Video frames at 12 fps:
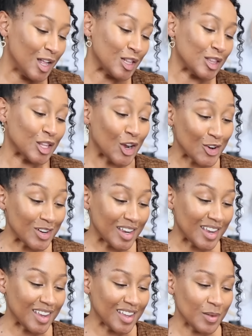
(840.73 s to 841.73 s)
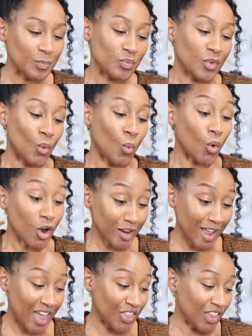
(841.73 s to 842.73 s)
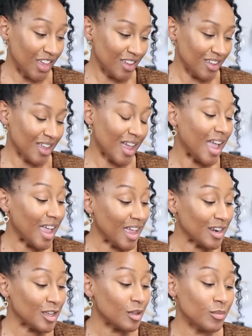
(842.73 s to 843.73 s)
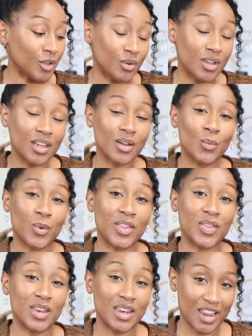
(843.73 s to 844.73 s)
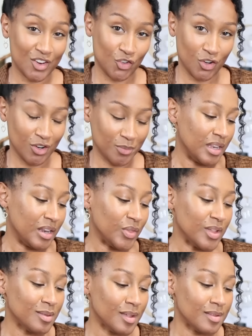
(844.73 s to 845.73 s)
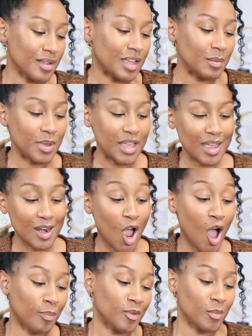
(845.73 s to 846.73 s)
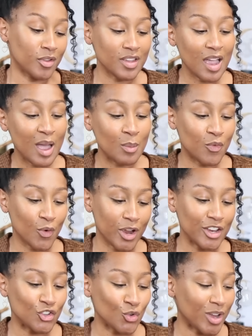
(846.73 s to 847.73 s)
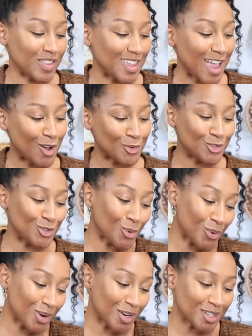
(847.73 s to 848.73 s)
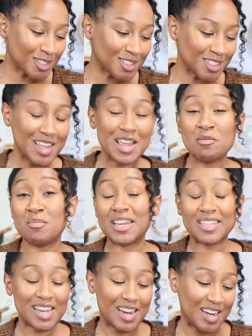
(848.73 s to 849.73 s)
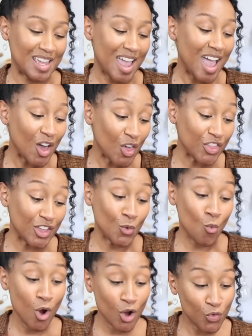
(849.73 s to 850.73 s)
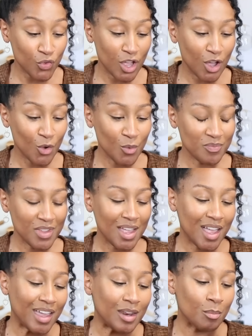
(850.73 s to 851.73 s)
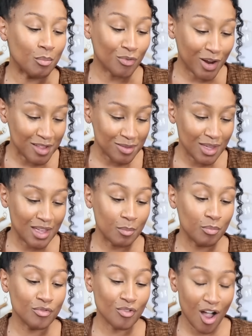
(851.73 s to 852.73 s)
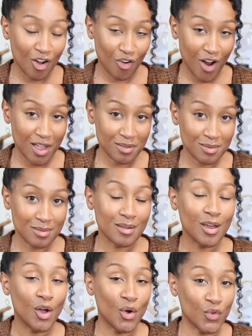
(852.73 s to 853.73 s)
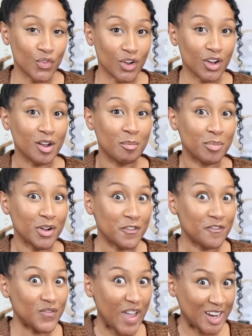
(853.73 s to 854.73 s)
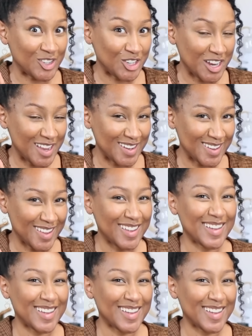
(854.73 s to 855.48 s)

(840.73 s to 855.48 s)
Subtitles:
learning, work ethic, and communing with nature. Now, this season can be an optimal time for enjoying the outdoors, maintaining healthy workflow, and embracing progress over perfection.